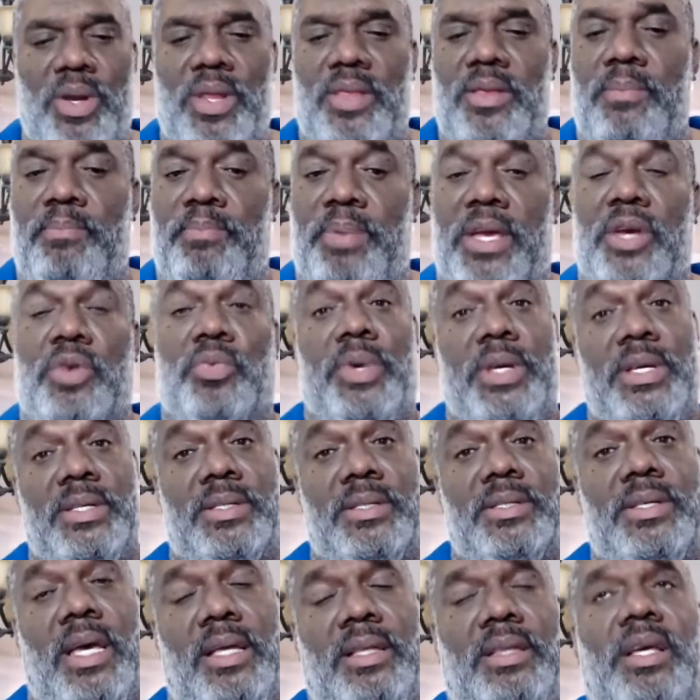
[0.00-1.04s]
the big
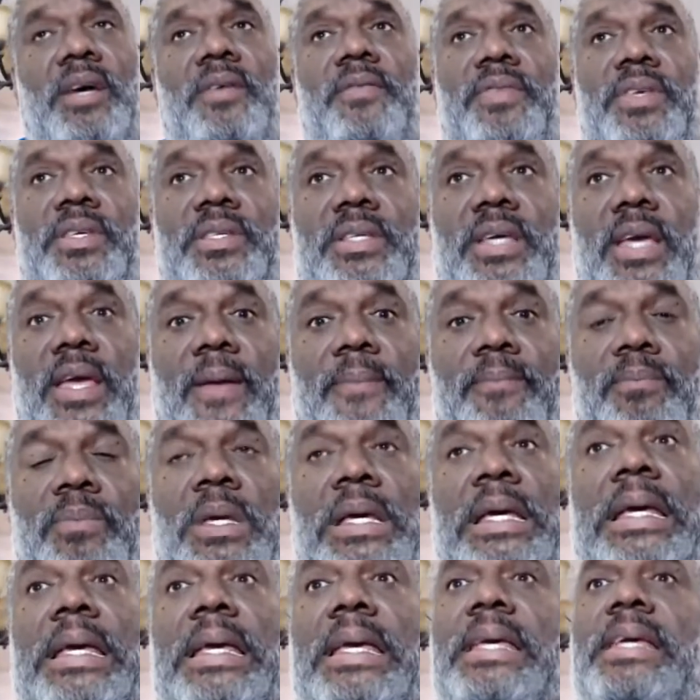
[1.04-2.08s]
reasons I love this game
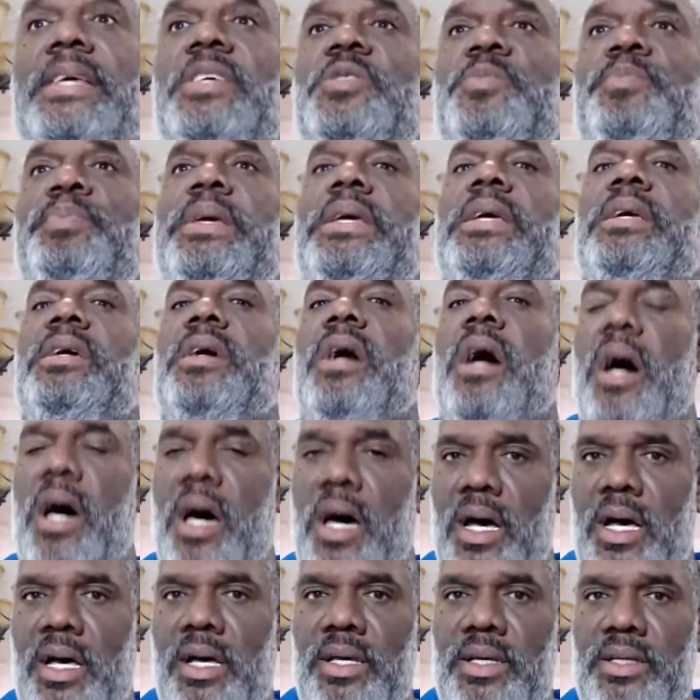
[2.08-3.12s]
is
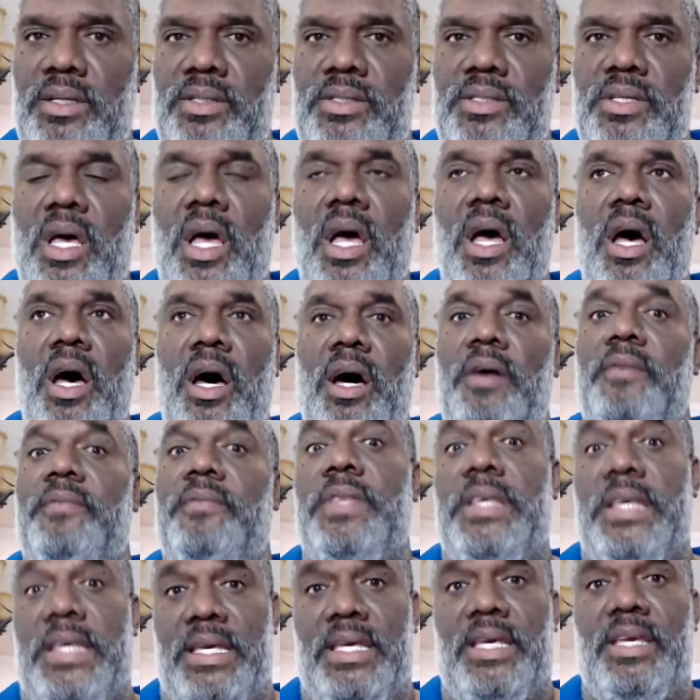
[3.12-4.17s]
because of
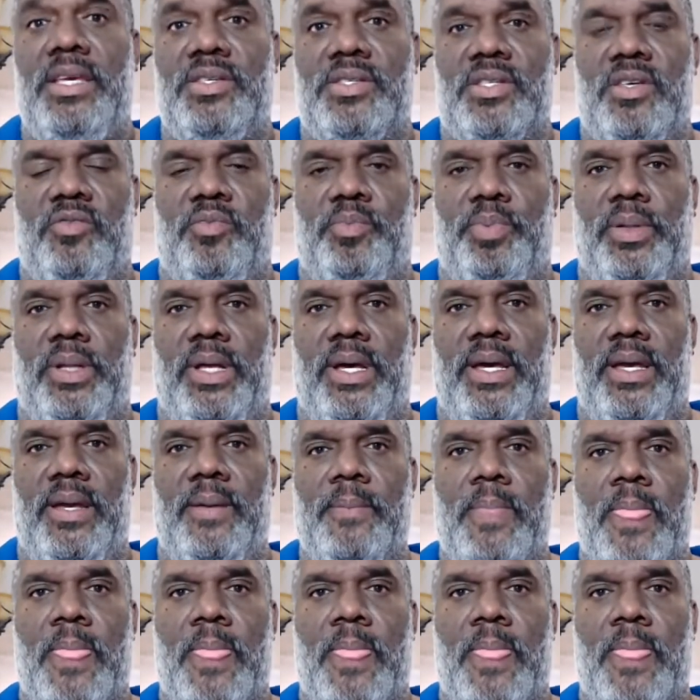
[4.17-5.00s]
the ease of play.